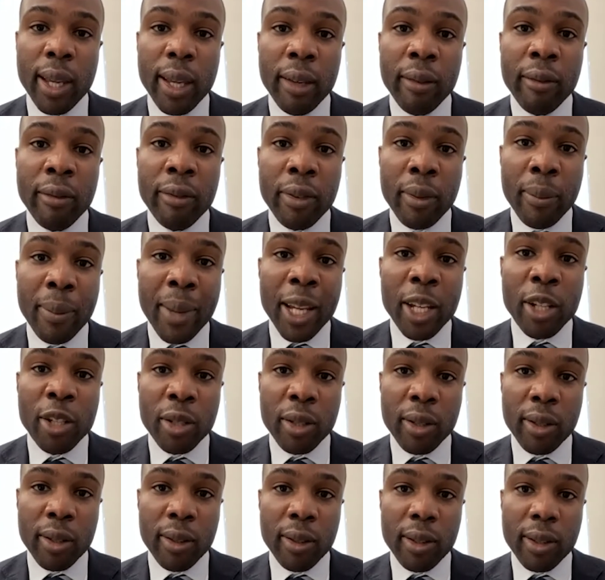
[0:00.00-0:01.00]

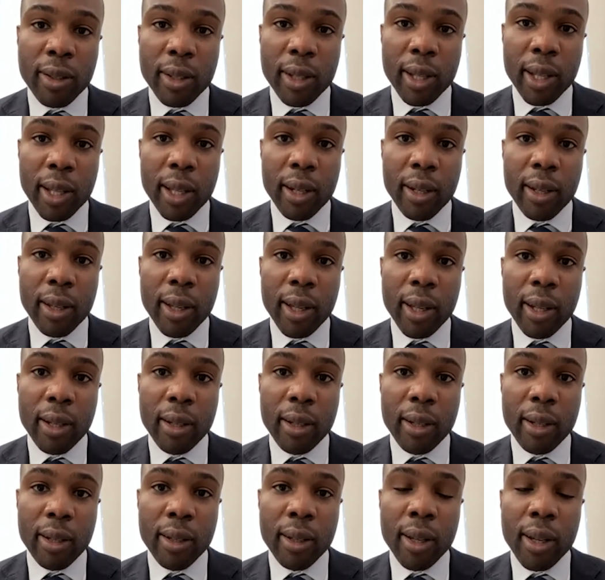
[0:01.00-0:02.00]
inflammation in the skin,
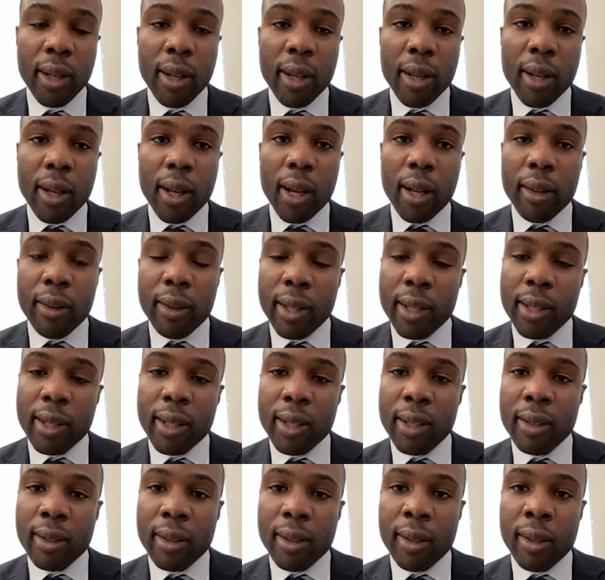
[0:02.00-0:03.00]
and this
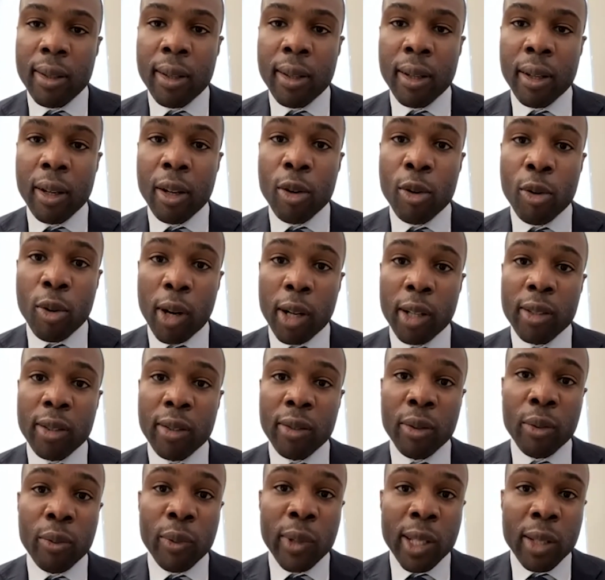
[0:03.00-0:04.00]
is the crux of
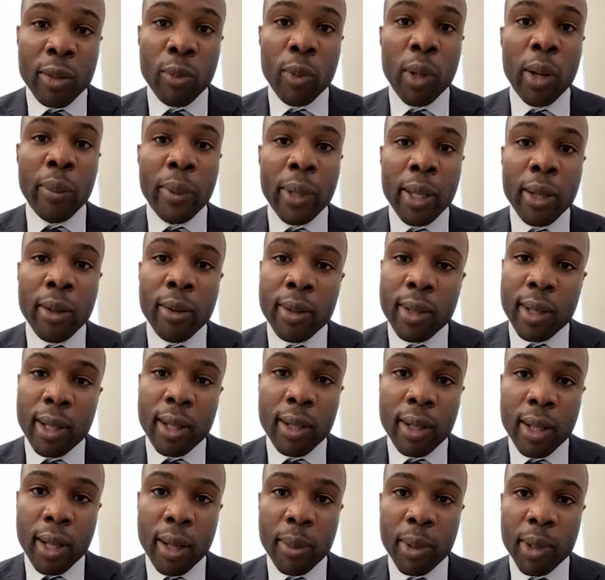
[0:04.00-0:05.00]
the reason why we use it in
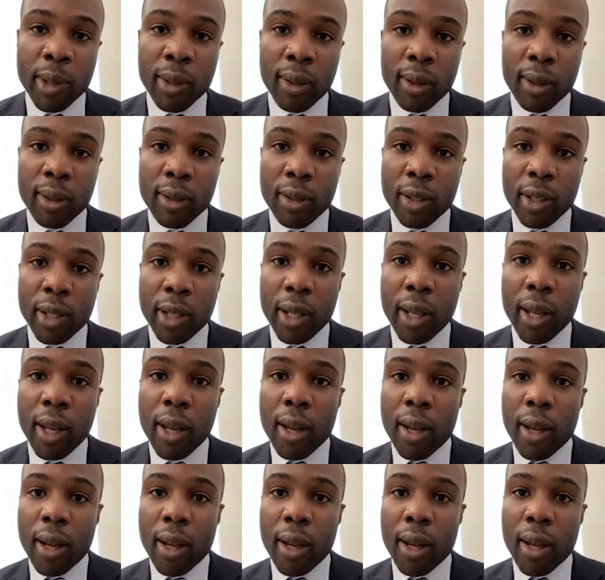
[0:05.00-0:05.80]
dermatology.